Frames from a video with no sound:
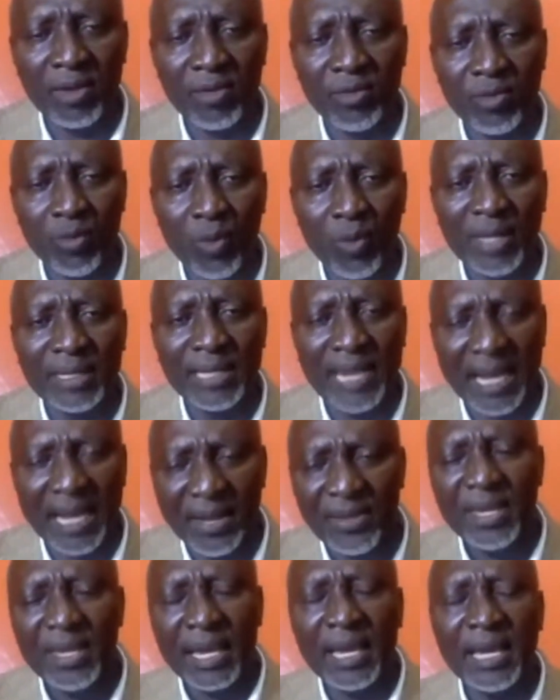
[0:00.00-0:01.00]

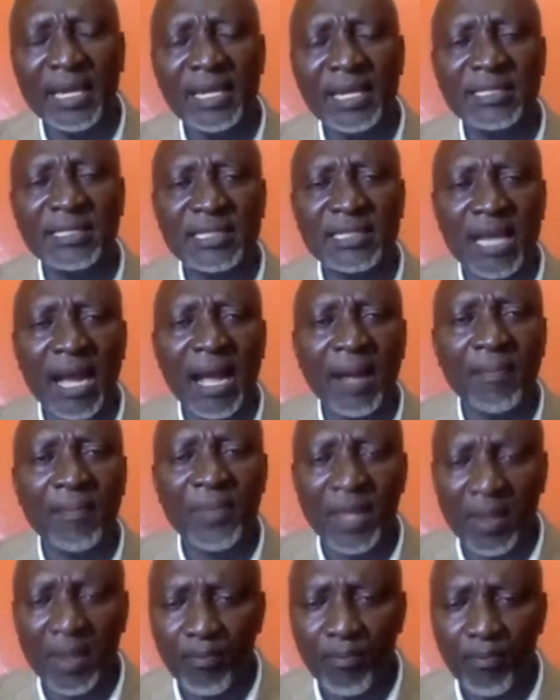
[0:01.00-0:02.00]
Rwanda, it is
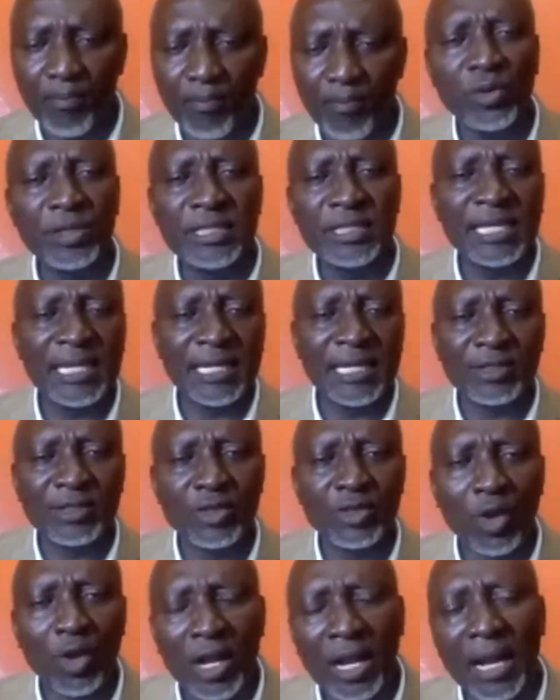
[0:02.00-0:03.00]
calm. Burundi
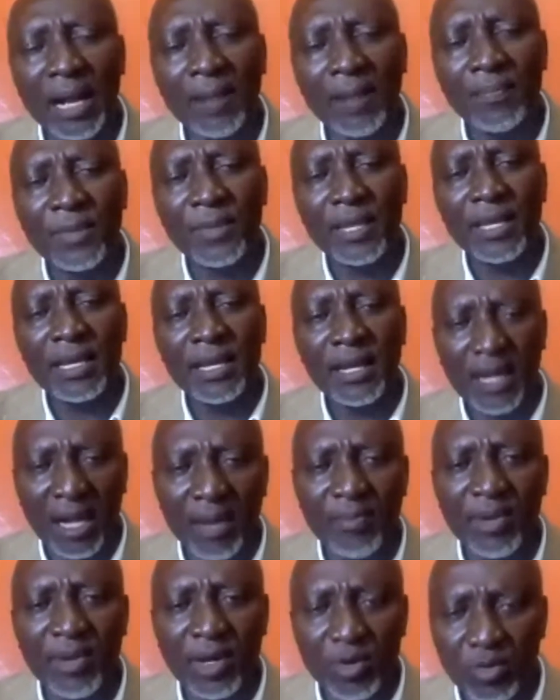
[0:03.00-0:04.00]
is not calm.
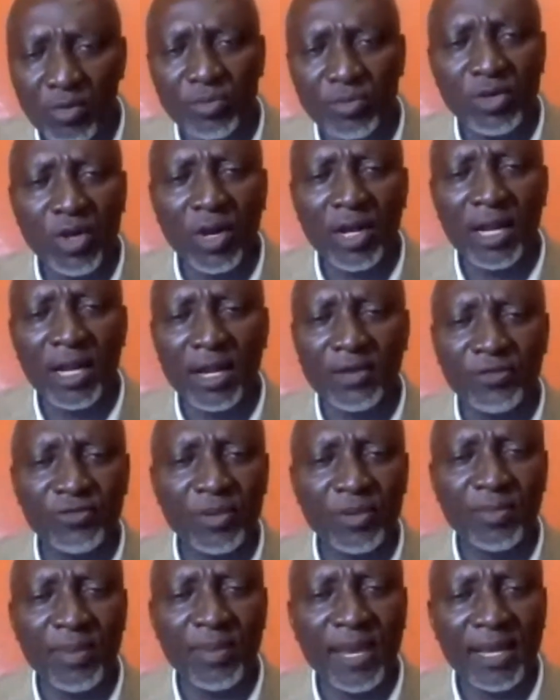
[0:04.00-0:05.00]
Cameroon, your
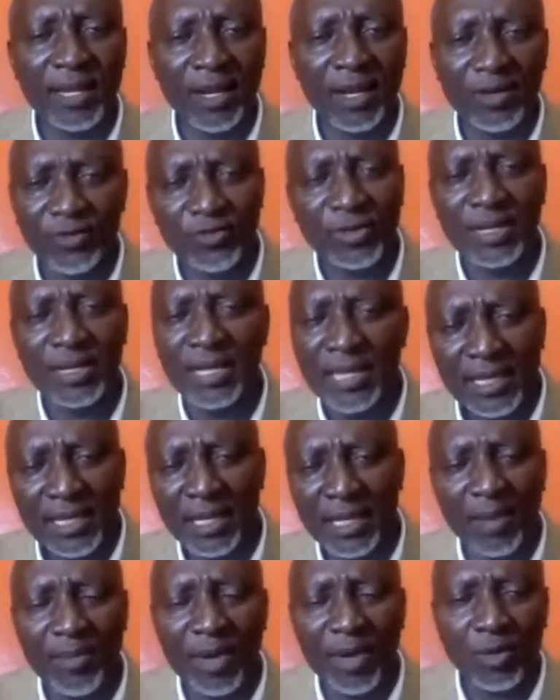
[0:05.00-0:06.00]
country, my country,
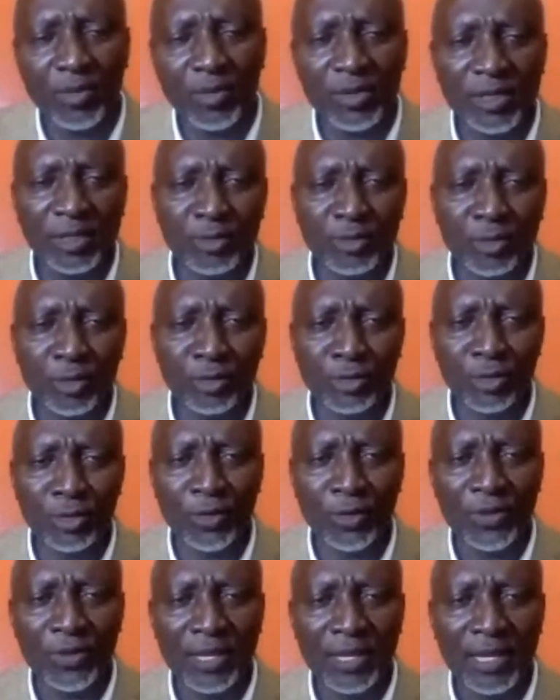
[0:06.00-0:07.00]
Cameroon is
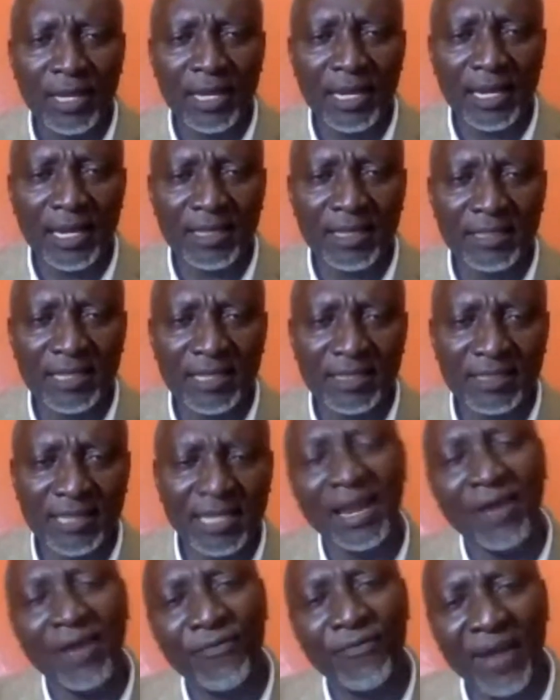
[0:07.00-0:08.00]
also
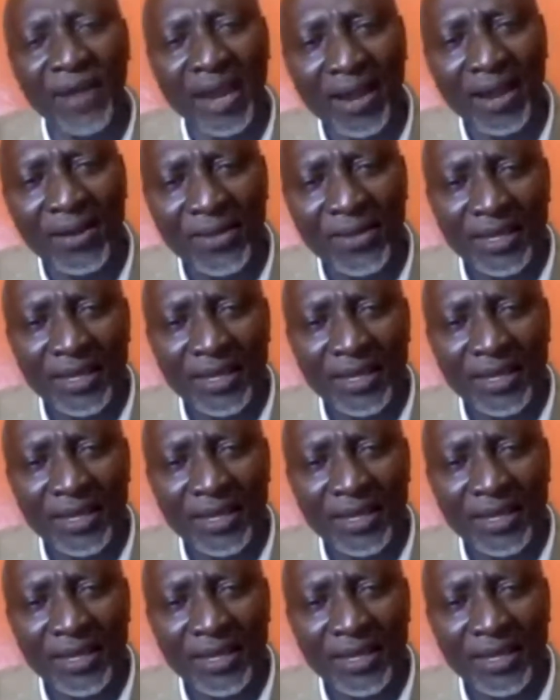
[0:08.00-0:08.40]
an affair.